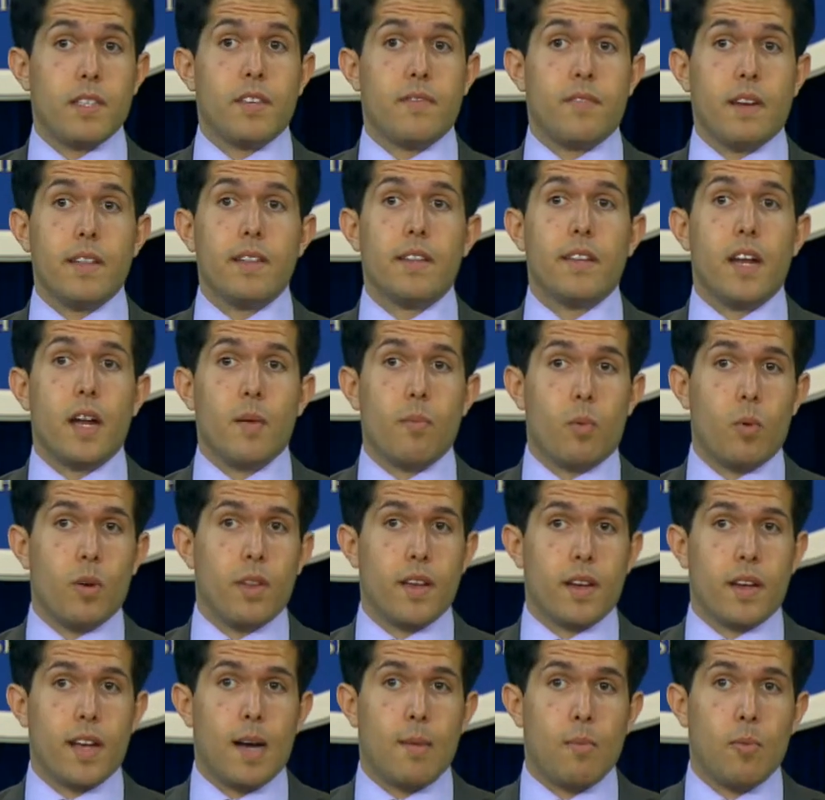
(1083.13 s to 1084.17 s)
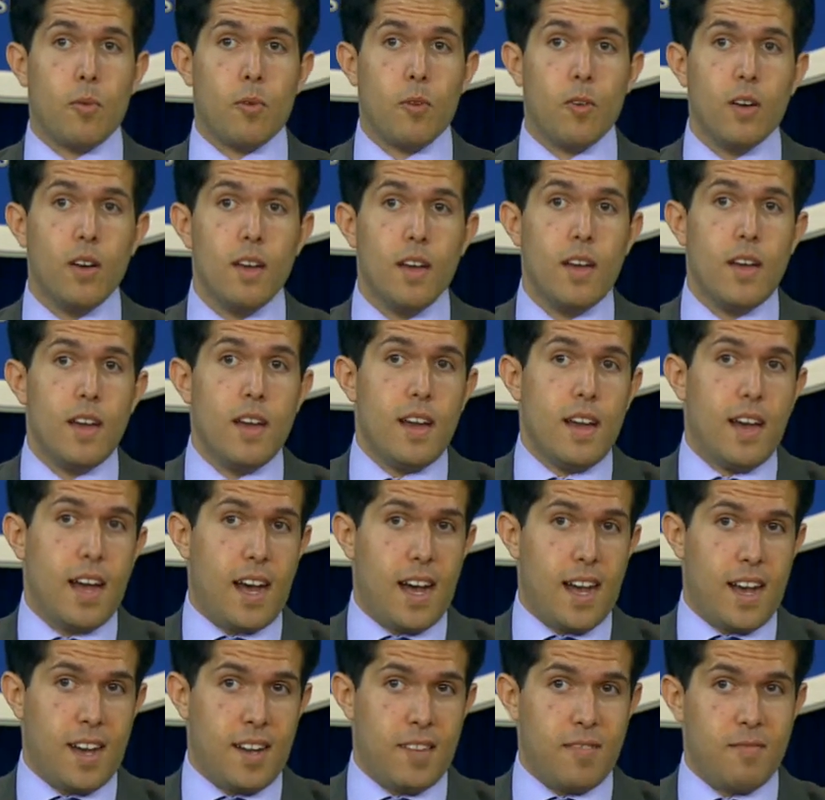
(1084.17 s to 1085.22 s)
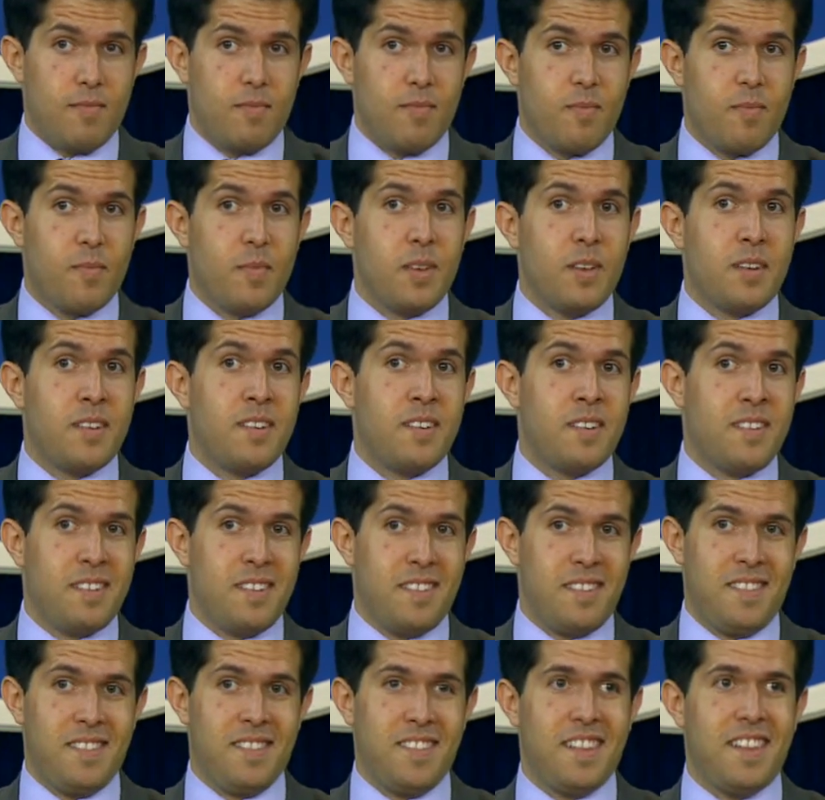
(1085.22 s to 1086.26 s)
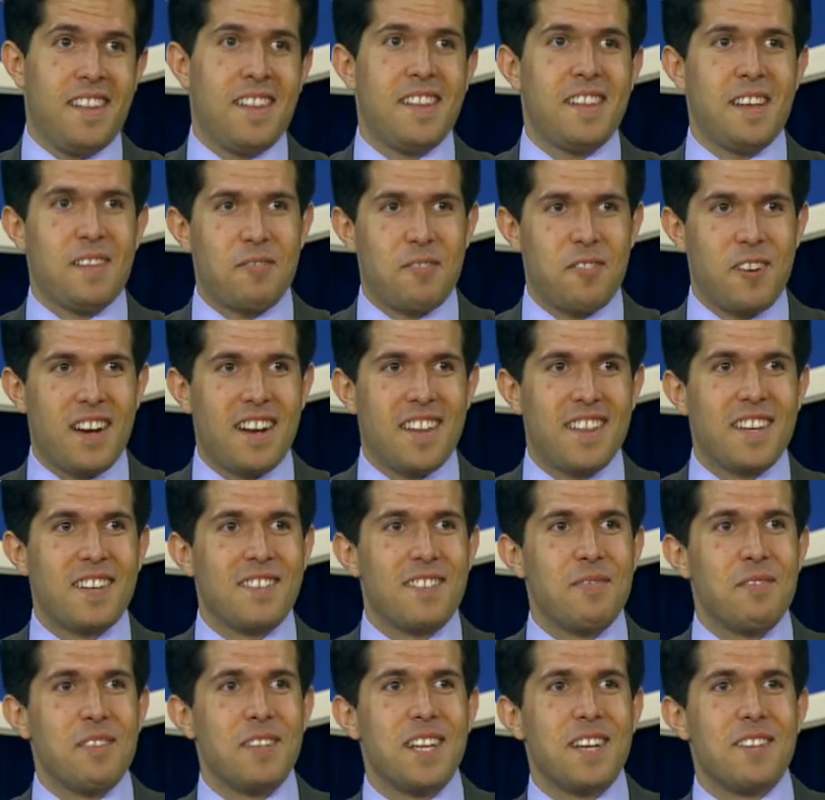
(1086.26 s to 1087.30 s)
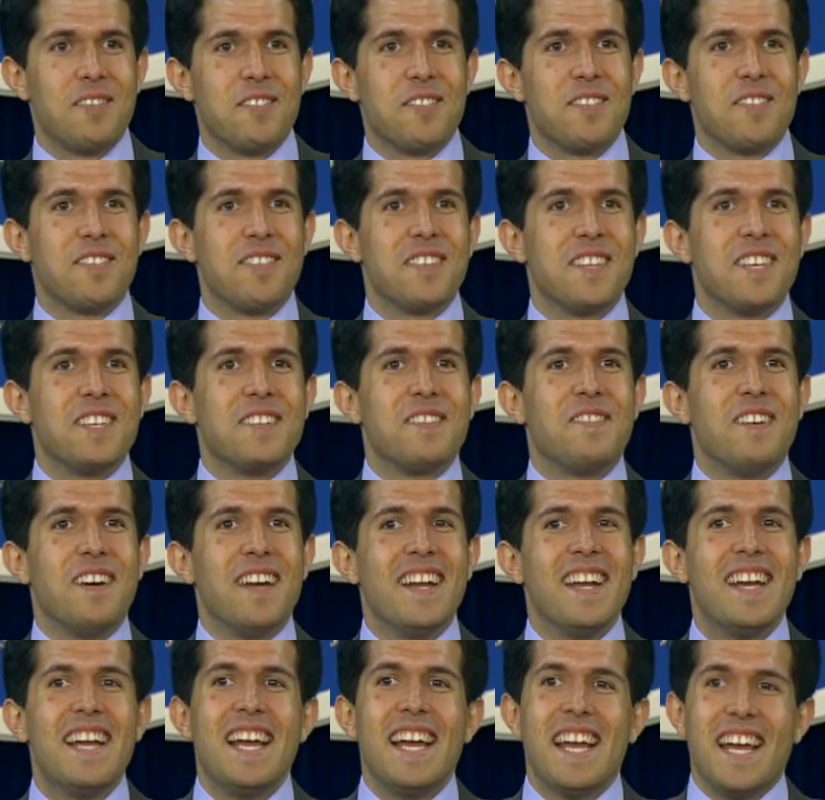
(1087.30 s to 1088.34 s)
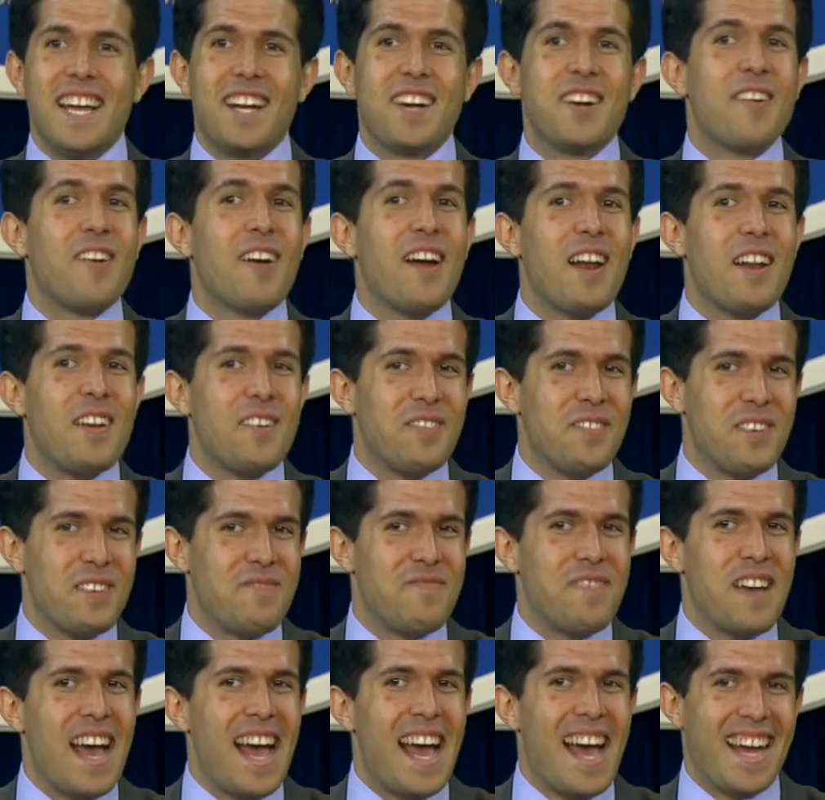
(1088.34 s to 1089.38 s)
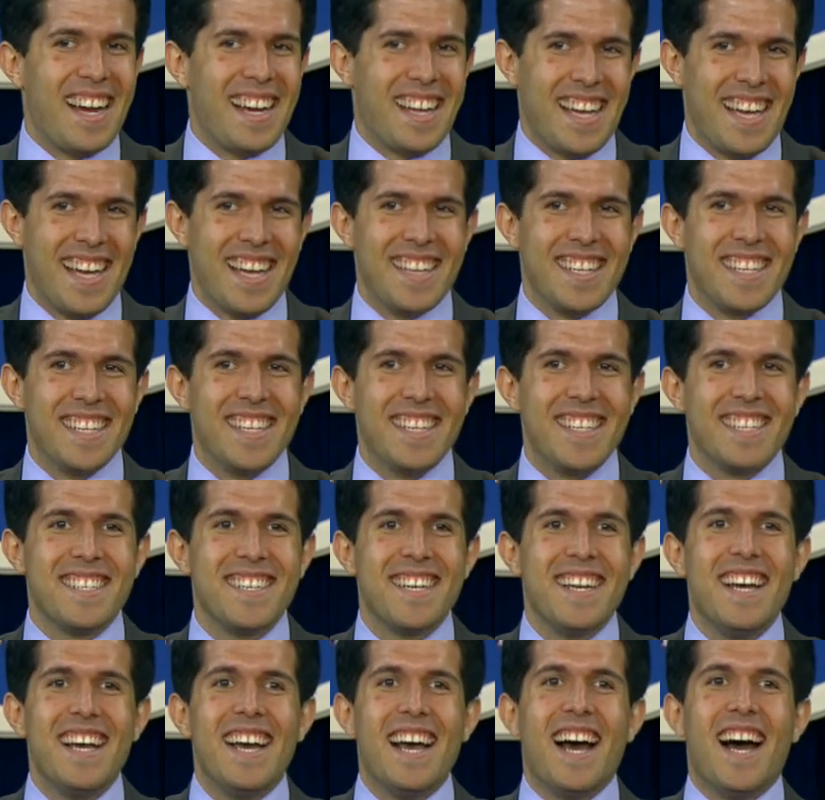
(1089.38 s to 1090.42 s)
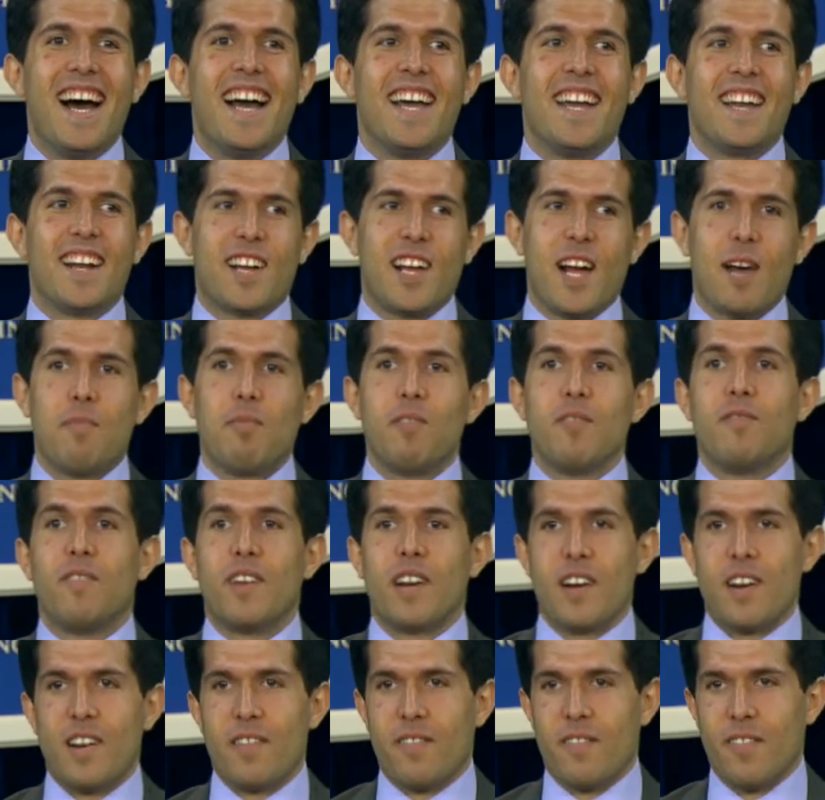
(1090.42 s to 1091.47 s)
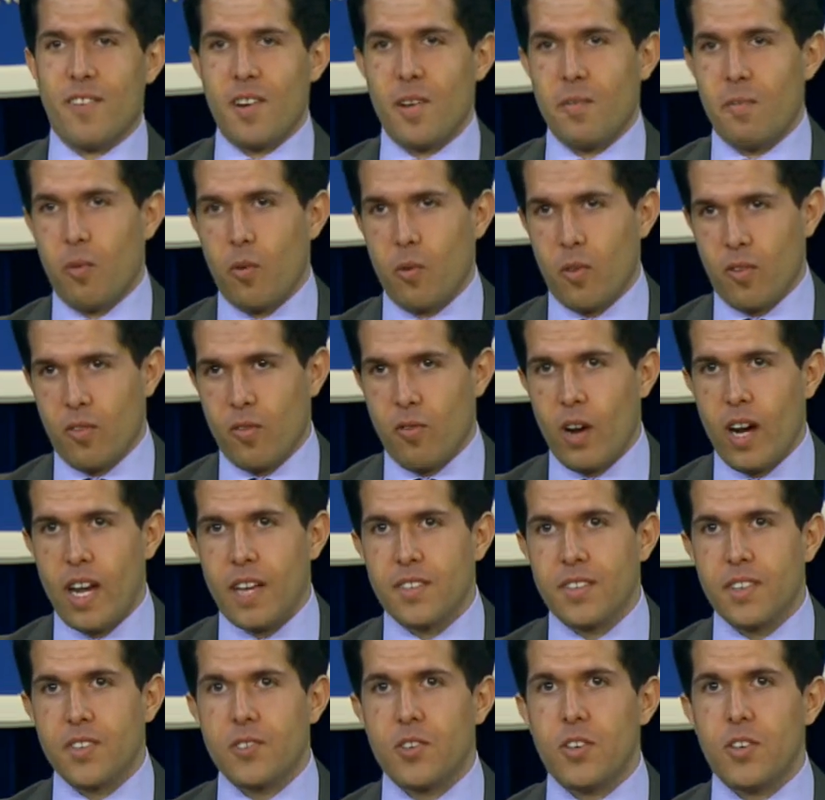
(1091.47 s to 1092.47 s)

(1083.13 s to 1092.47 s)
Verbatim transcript: have ended up with a couple, I'm trying to think of a polite word for this, but incredibly bad candidates in a couple very, very important races.